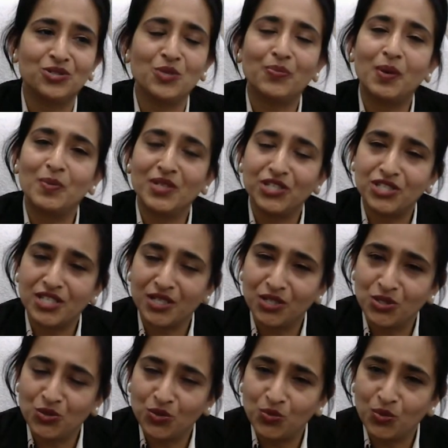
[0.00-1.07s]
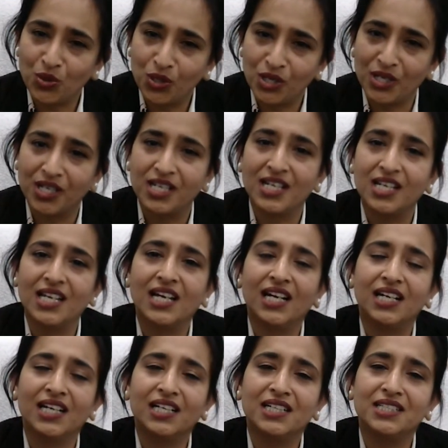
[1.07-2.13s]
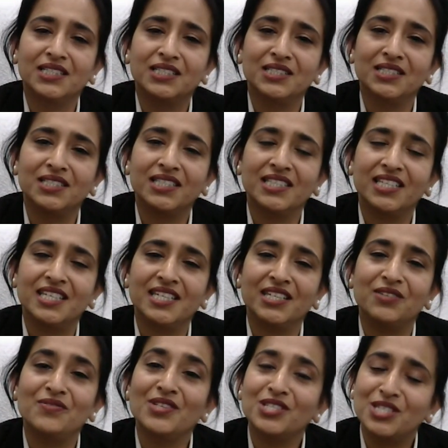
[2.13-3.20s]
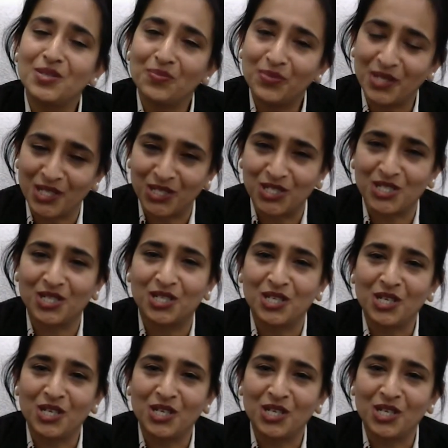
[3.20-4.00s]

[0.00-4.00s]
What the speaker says: published a new book, The Wisdom Bridge.